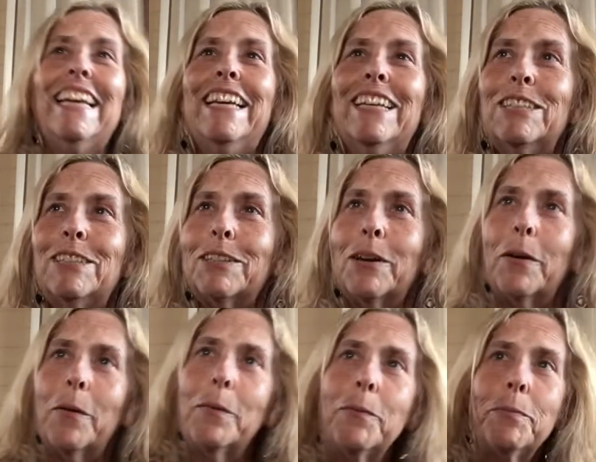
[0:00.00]

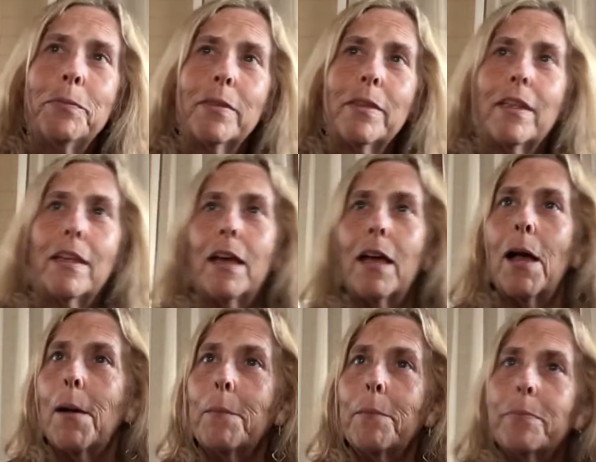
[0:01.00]
So,
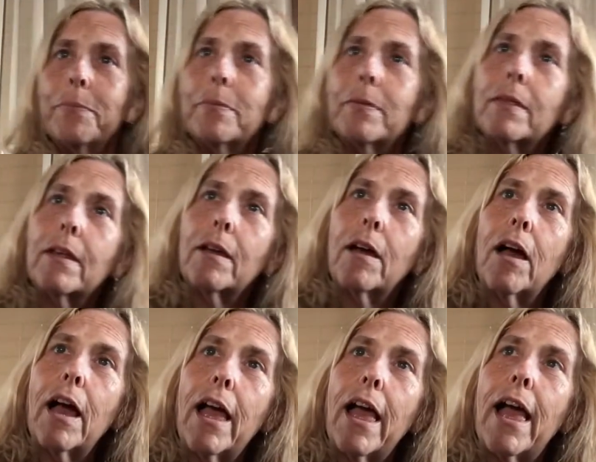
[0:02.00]

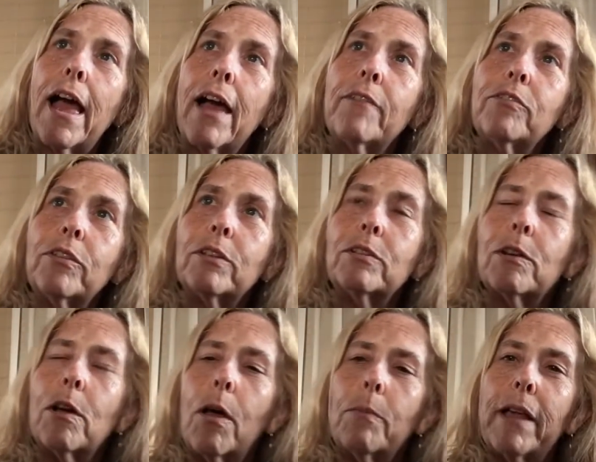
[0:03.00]
have things
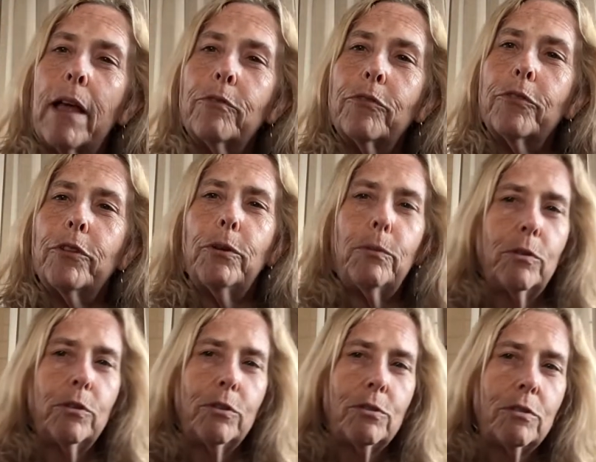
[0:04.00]
calmed down for you, or
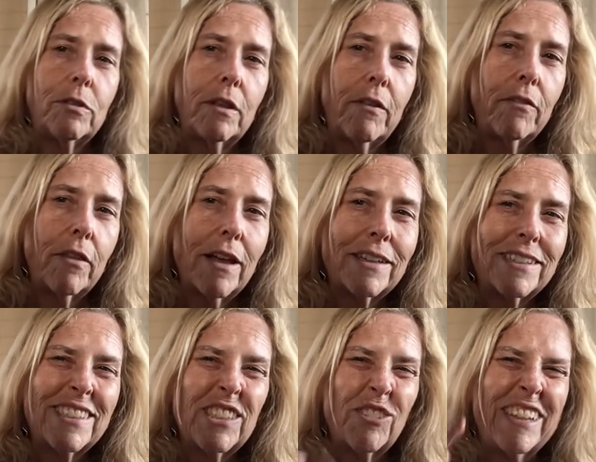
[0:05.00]
do you still have a lot of
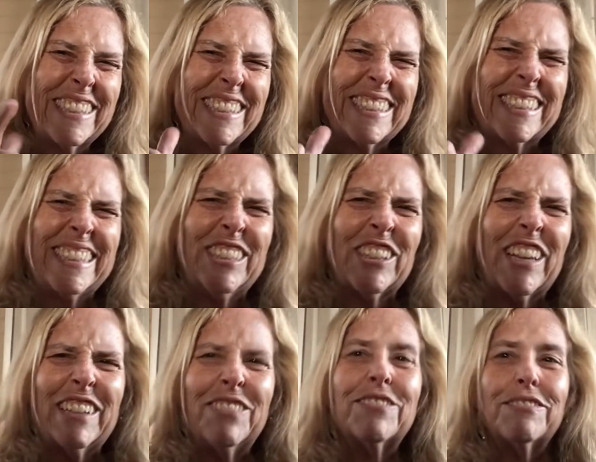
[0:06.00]
stress in your
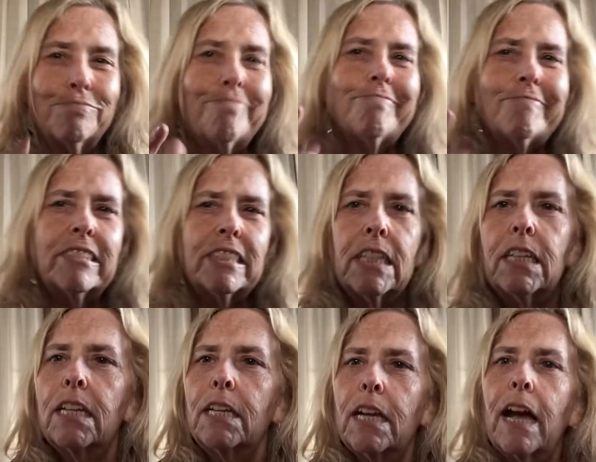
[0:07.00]
life?
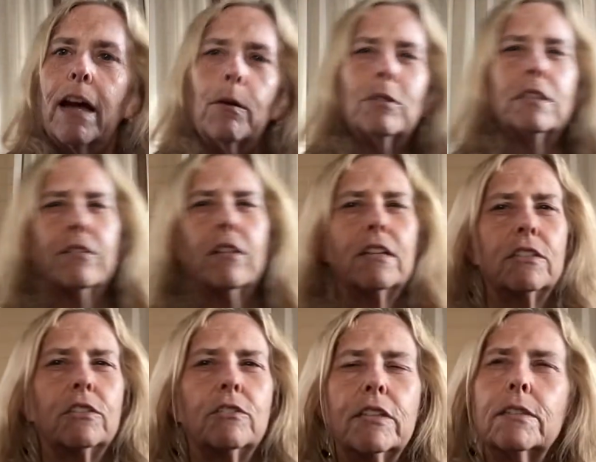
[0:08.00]
I always have a lot of
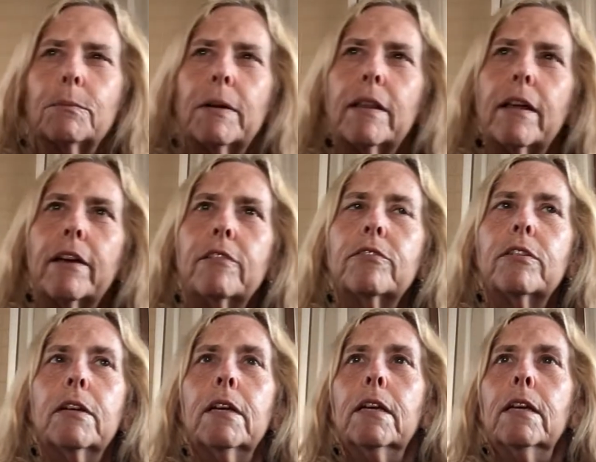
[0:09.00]
stress in my life.
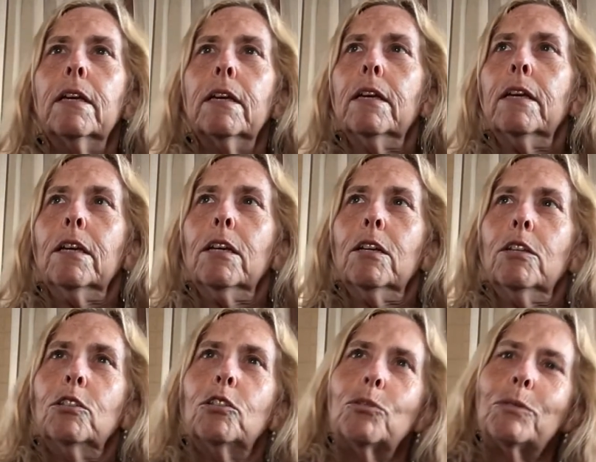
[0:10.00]

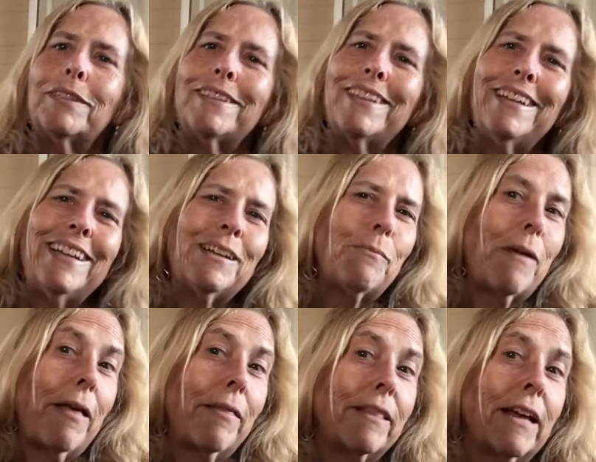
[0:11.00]
So I was thinking
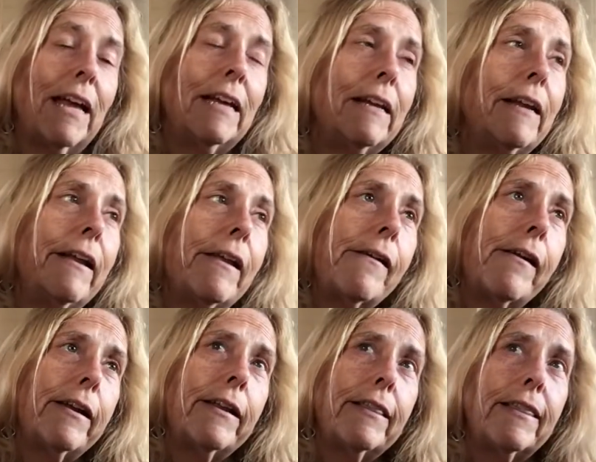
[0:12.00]
about that,
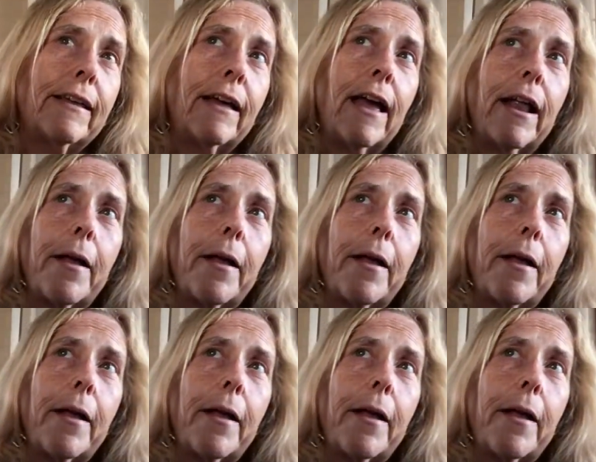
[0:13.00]
and I thought,